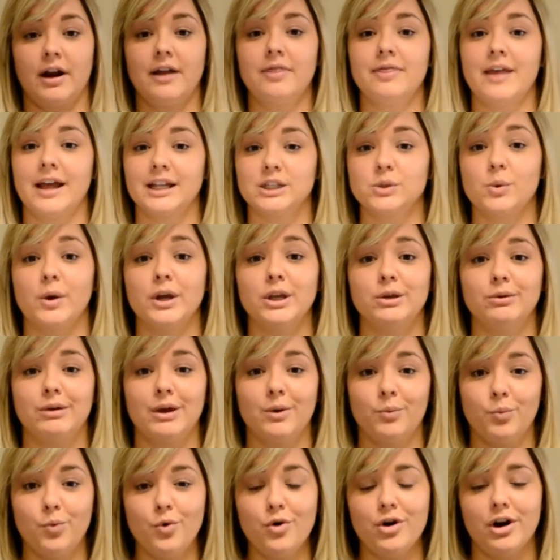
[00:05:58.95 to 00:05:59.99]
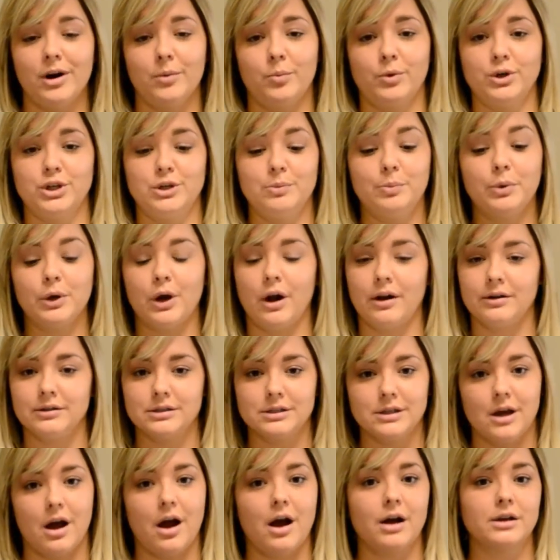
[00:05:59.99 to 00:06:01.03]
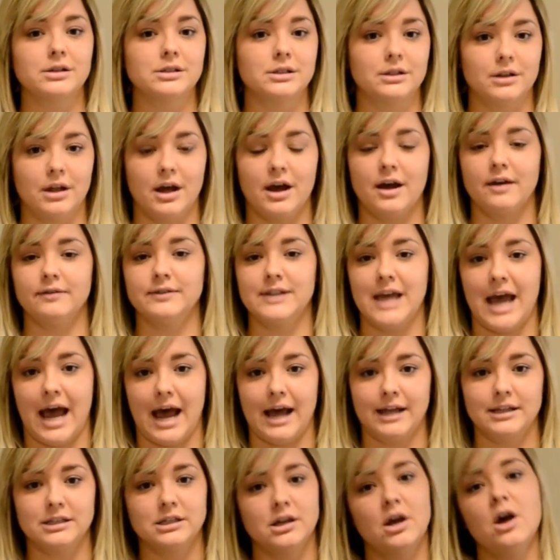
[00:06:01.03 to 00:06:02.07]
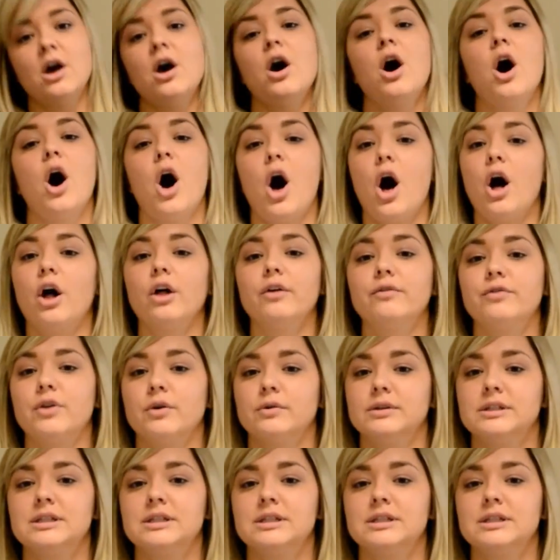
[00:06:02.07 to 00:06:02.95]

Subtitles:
And that's why you get warm when you put on socks, gloves, hats, all of those